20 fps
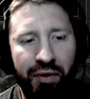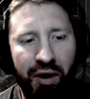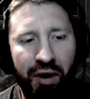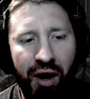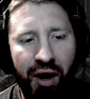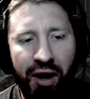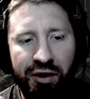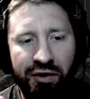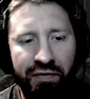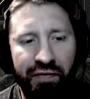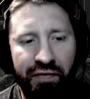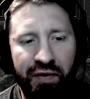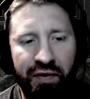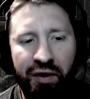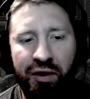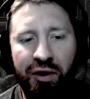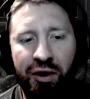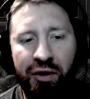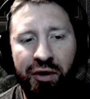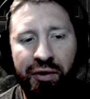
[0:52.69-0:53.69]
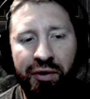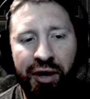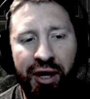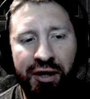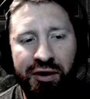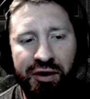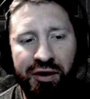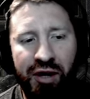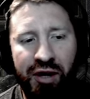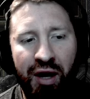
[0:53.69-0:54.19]
It has a very low
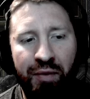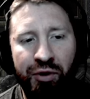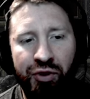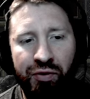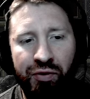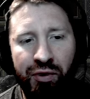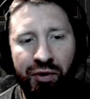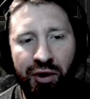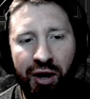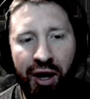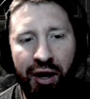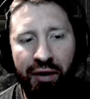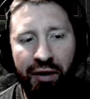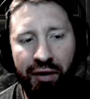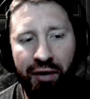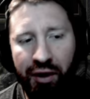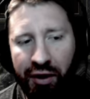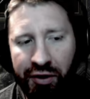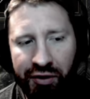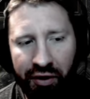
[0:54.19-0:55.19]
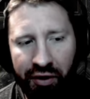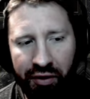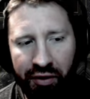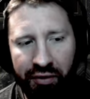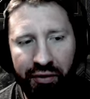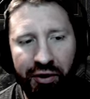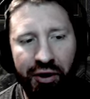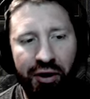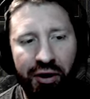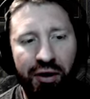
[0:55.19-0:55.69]
enhanced damage roll on it. It is
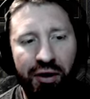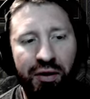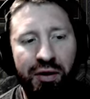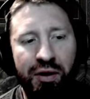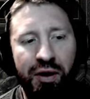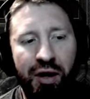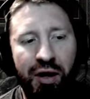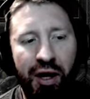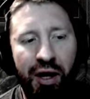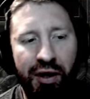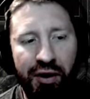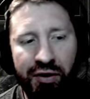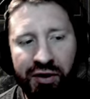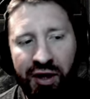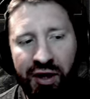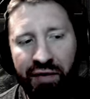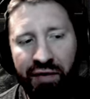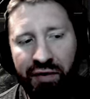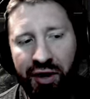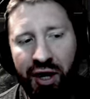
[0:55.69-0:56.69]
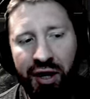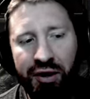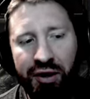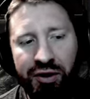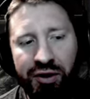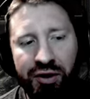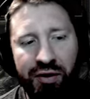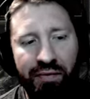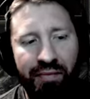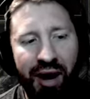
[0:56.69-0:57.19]
ethereal. It does have a
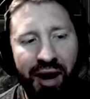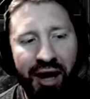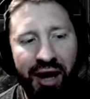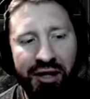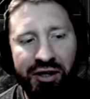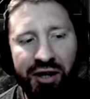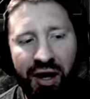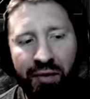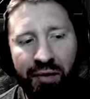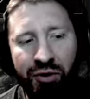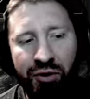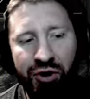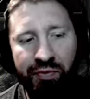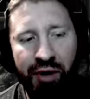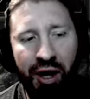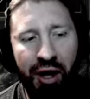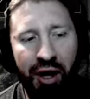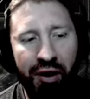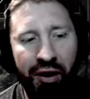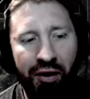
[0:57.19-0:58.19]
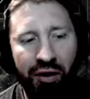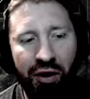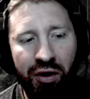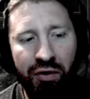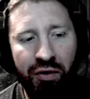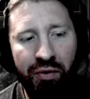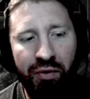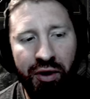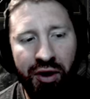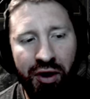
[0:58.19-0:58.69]
nice max damage mod,
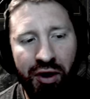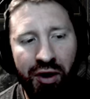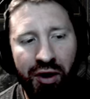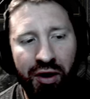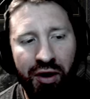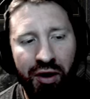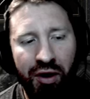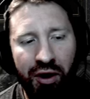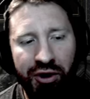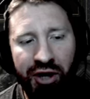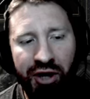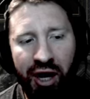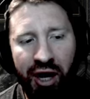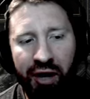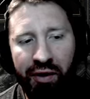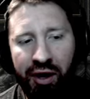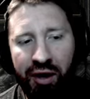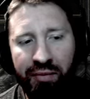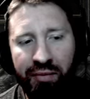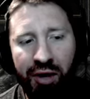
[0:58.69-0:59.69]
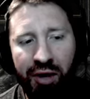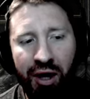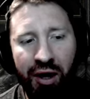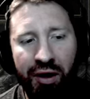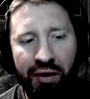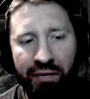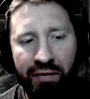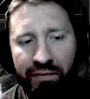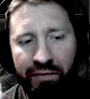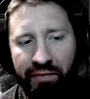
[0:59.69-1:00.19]
along with the attack rating
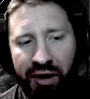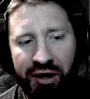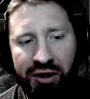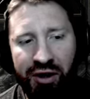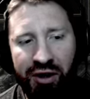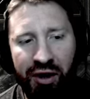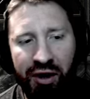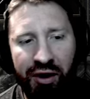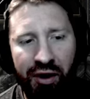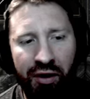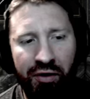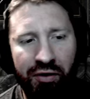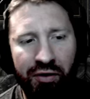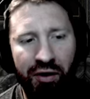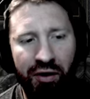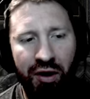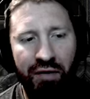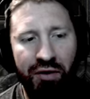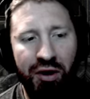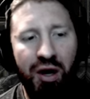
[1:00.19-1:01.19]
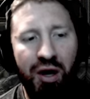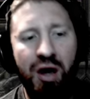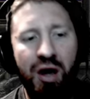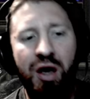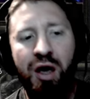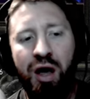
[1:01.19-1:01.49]
mod based on character level.